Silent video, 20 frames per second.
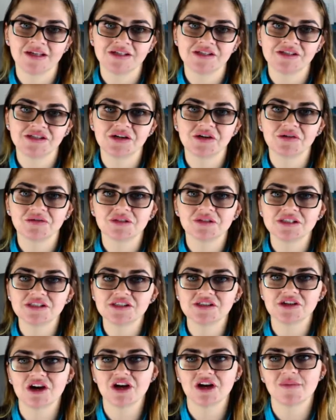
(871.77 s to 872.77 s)
So let's
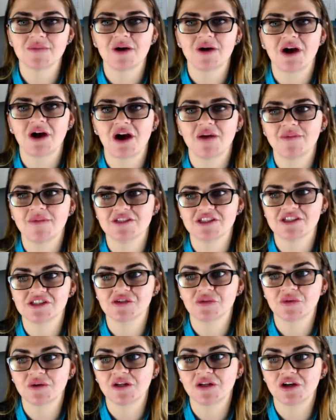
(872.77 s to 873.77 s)
talk about how much it's
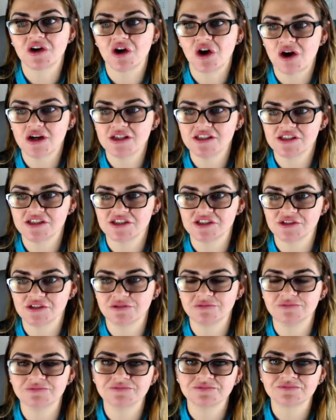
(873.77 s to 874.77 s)
going to cost
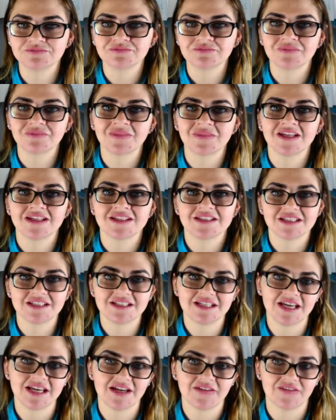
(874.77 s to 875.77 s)
you to
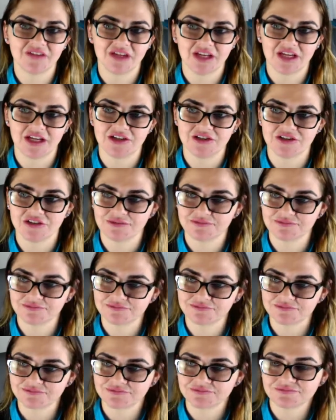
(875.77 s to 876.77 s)
take a vacation.
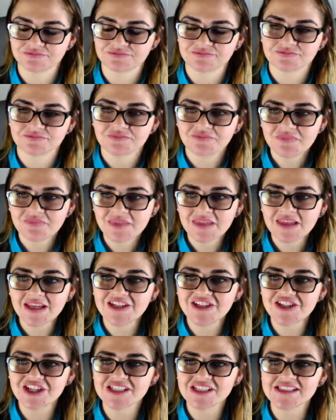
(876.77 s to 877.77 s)

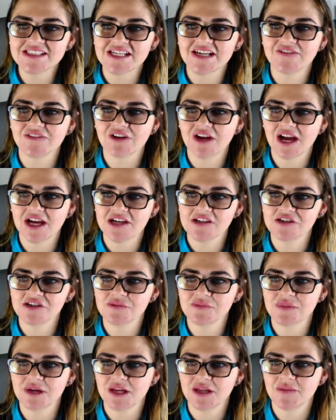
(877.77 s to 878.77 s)
Shelly's saying, for extra
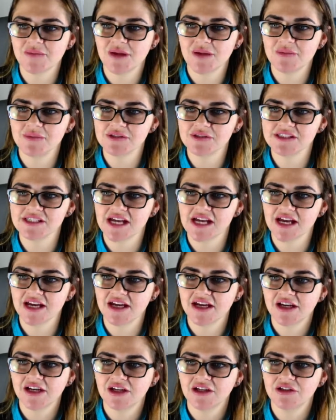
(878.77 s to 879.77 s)
money, people
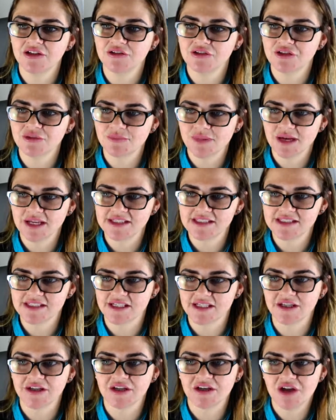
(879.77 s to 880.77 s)
say you should pet
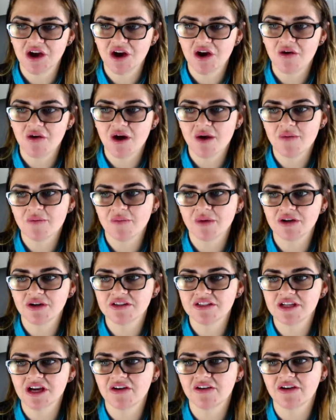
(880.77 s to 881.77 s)
sit. No, I'm
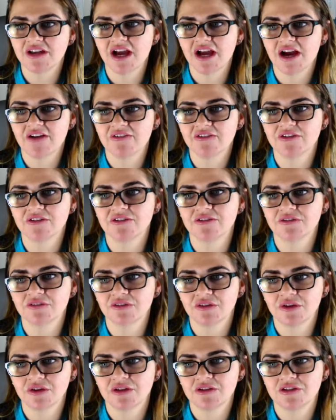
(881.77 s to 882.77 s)
burnt out. And after
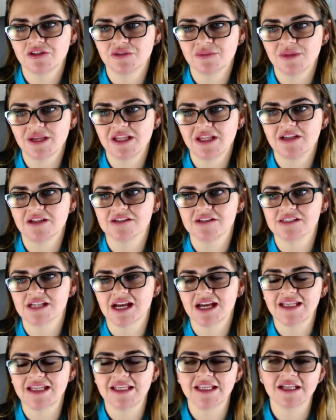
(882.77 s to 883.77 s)
too many years,
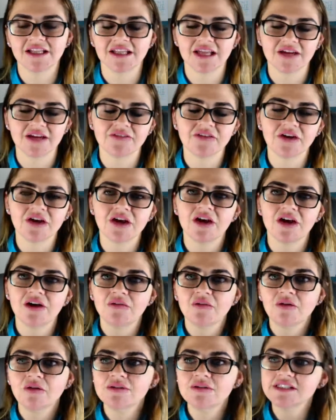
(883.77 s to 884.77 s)
I need a life.
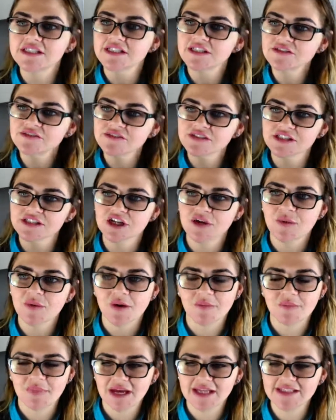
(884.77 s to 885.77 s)
Well, what's interesting
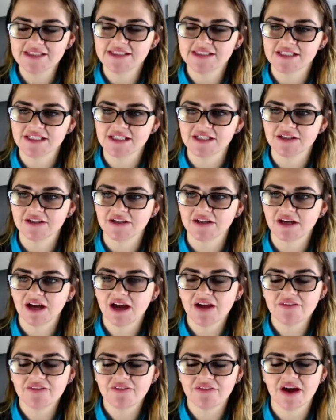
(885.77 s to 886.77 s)
about pet sitting,
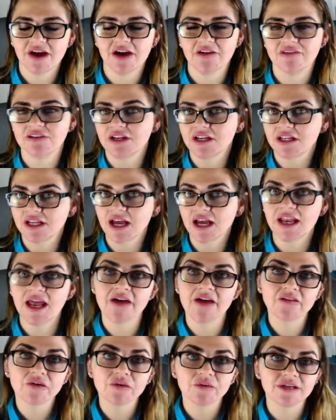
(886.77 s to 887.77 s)
I found, and again,
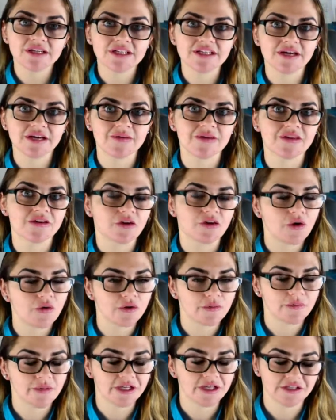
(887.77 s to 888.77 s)
everyone can tell me their
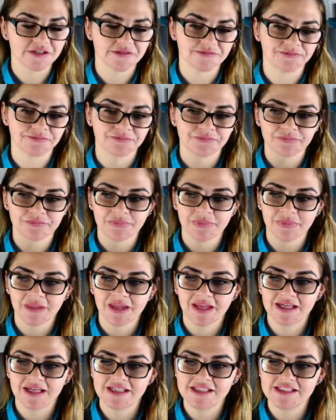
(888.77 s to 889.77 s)
own opinion,
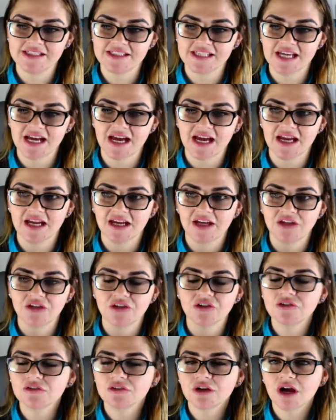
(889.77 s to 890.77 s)
is that
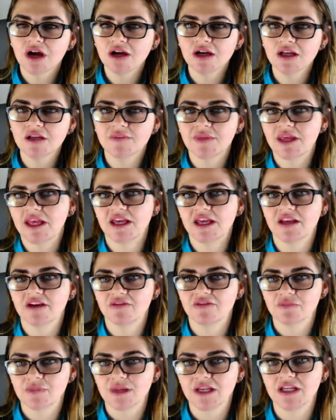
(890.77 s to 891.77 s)
you're not going to make
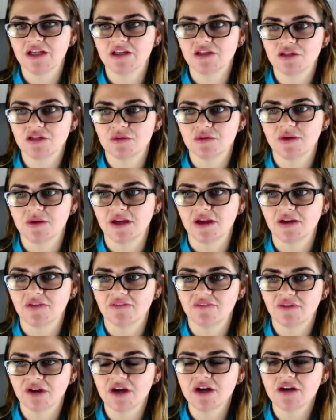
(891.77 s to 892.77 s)
enough money doing it.
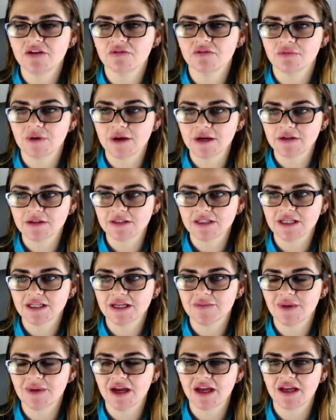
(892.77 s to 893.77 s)
Very rarely
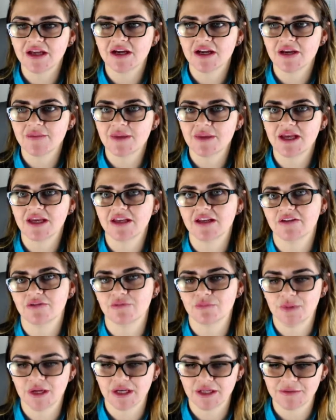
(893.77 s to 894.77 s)
am I going to make enough
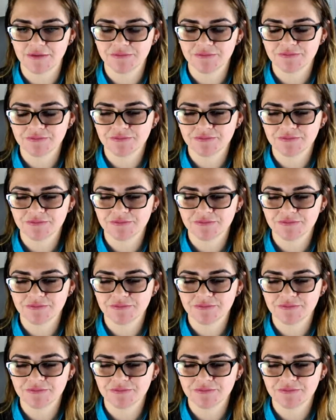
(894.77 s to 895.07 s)
money.